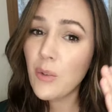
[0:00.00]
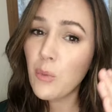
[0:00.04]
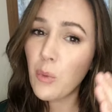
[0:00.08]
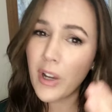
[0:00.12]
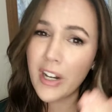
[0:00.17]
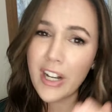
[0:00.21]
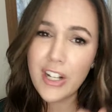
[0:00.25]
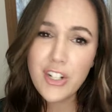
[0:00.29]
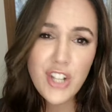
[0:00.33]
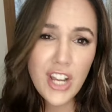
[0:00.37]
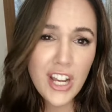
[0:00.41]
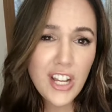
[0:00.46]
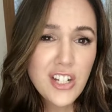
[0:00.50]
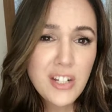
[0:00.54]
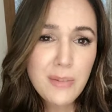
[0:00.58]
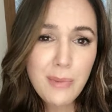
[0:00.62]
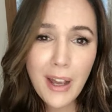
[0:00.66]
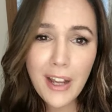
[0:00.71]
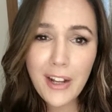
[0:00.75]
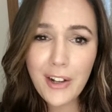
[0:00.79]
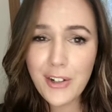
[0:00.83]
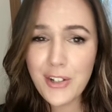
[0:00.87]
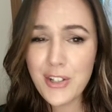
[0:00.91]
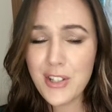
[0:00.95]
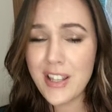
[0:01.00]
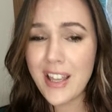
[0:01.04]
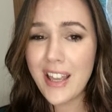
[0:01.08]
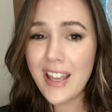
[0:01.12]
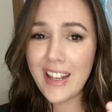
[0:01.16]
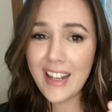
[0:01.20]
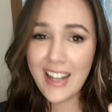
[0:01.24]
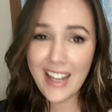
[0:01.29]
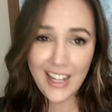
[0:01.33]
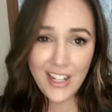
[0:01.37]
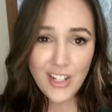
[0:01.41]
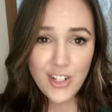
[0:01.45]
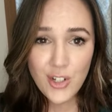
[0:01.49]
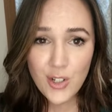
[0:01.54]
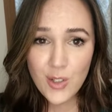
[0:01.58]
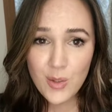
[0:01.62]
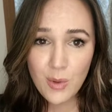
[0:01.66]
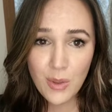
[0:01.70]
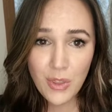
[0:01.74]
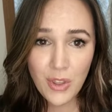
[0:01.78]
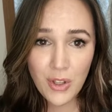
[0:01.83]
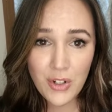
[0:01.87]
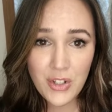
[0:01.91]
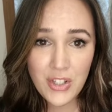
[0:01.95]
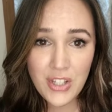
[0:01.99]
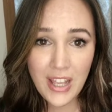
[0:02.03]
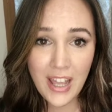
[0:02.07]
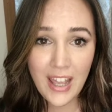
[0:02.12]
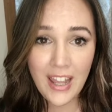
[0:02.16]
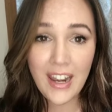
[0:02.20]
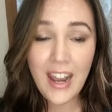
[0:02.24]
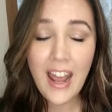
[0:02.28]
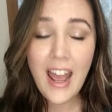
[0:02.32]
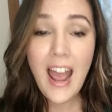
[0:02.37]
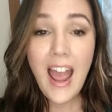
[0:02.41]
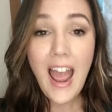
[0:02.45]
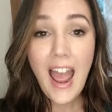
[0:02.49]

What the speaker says: want to change about your skin, issues with your skin,